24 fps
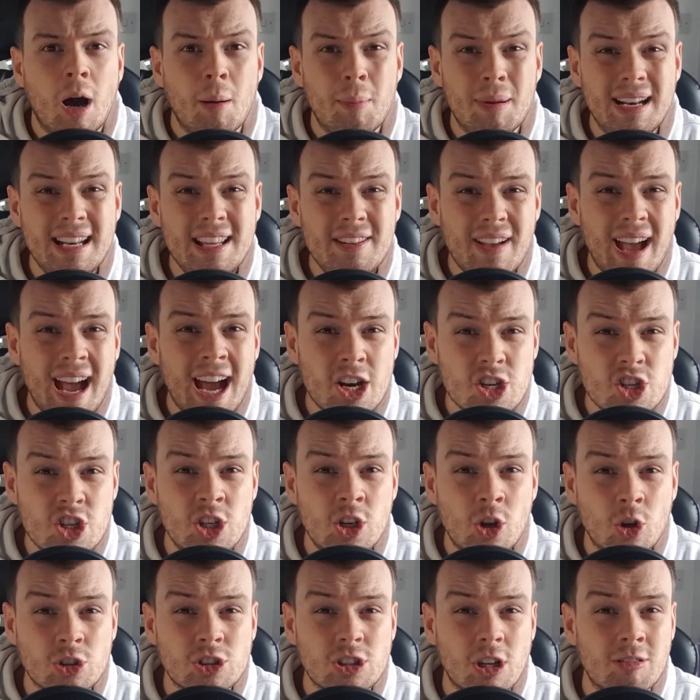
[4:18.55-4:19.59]
I believe it actually
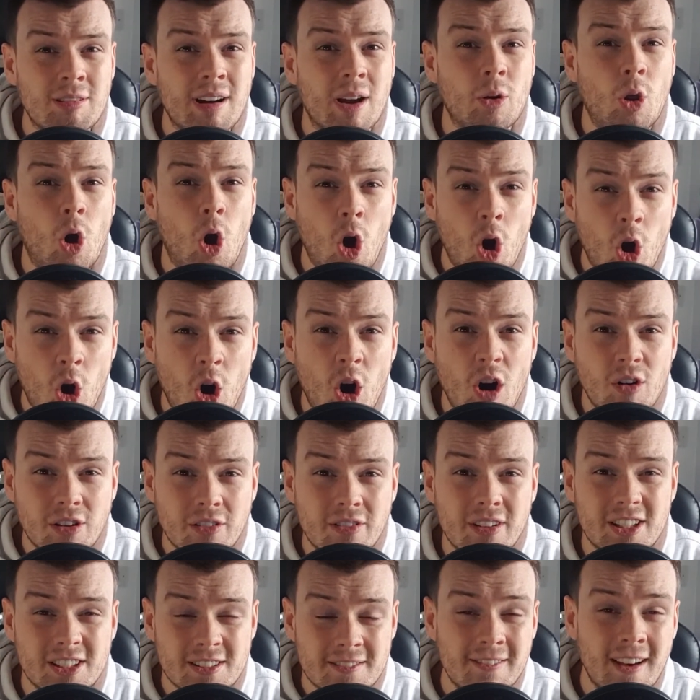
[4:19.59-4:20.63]
lost around half
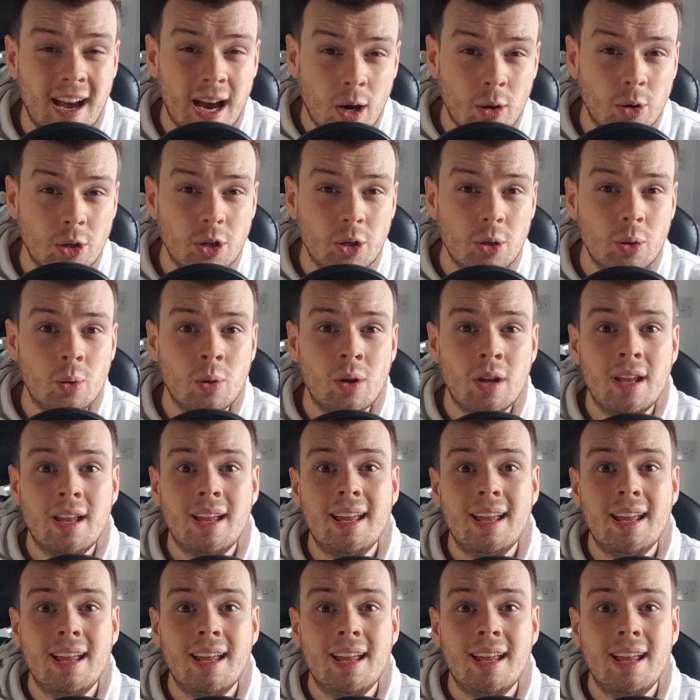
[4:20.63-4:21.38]
of its value